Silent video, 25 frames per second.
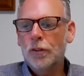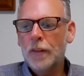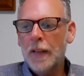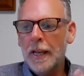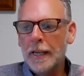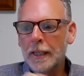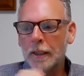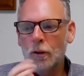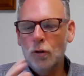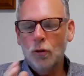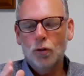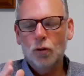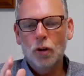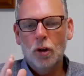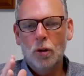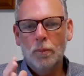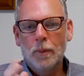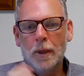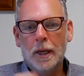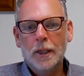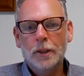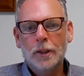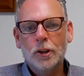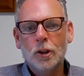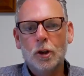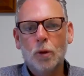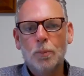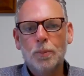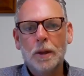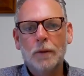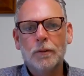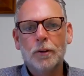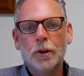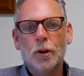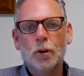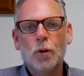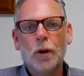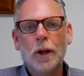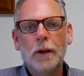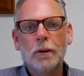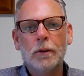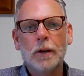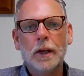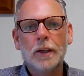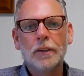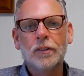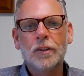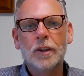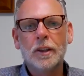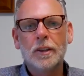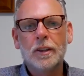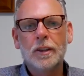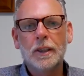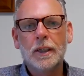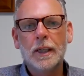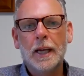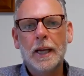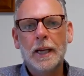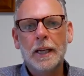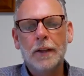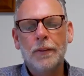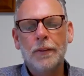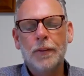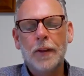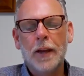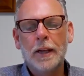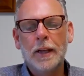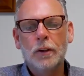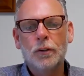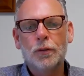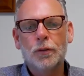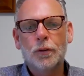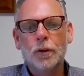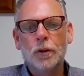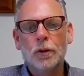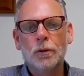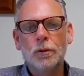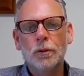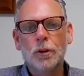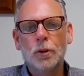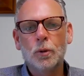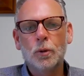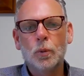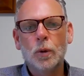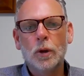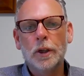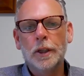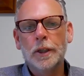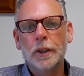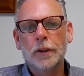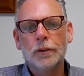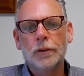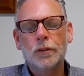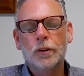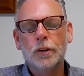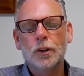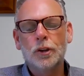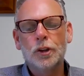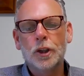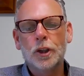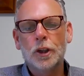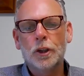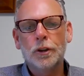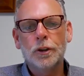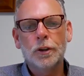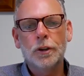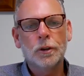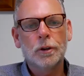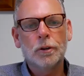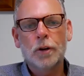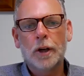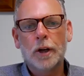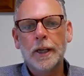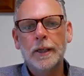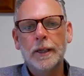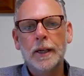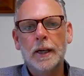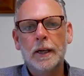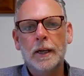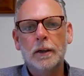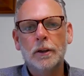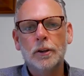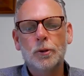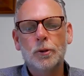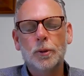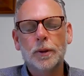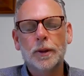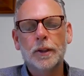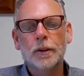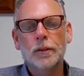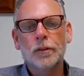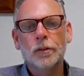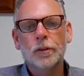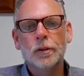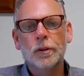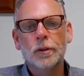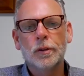Thank you so much. Hope you have a great rest of today, and thanks for your willingness to share your great knowledge with us.